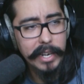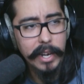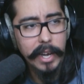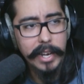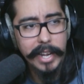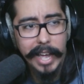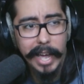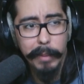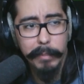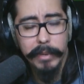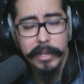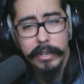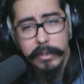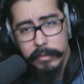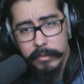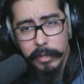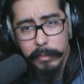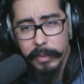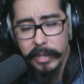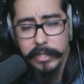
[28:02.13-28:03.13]
or may not
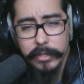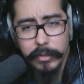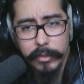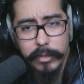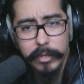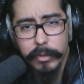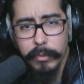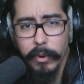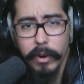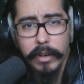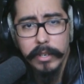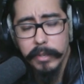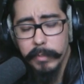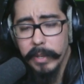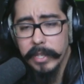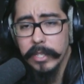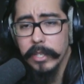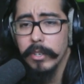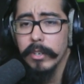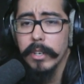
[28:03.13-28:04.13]
happen. Depends on who you are.
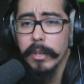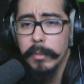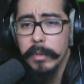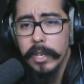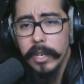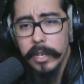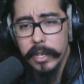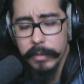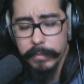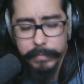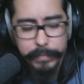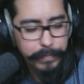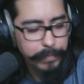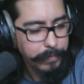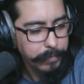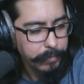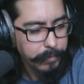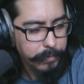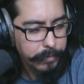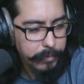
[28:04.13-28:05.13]
Depends on your community.
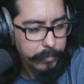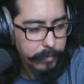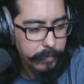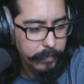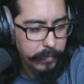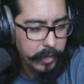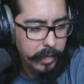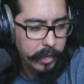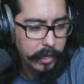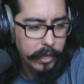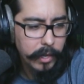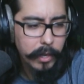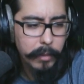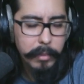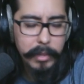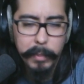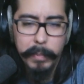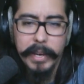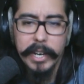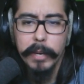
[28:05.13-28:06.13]

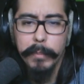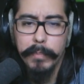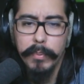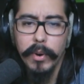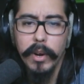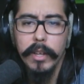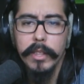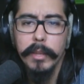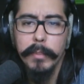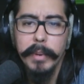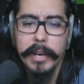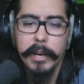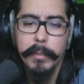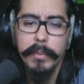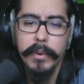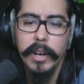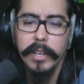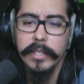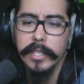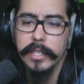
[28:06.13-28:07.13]
But the
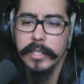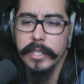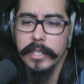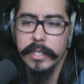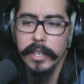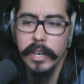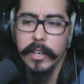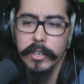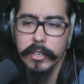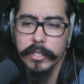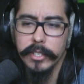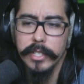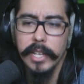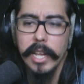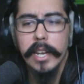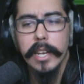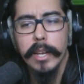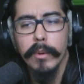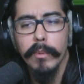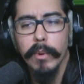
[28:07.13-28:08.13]
bigger process is
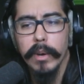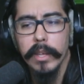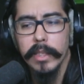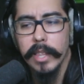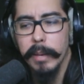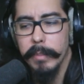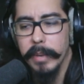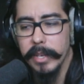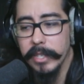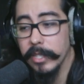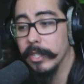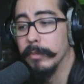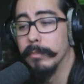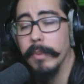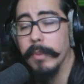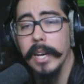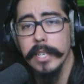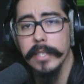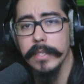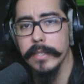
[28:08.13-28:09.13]
understanding what that
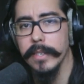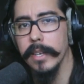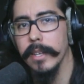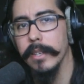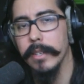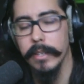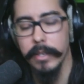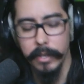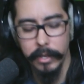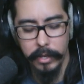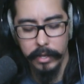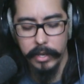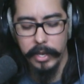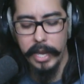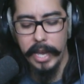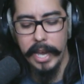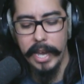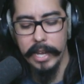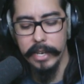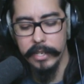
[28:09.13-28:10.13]
message might send,
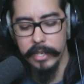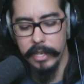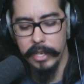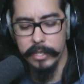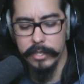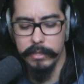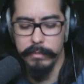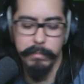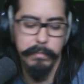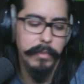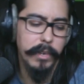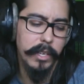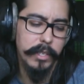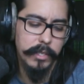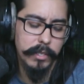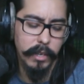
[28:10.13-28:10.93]
and it's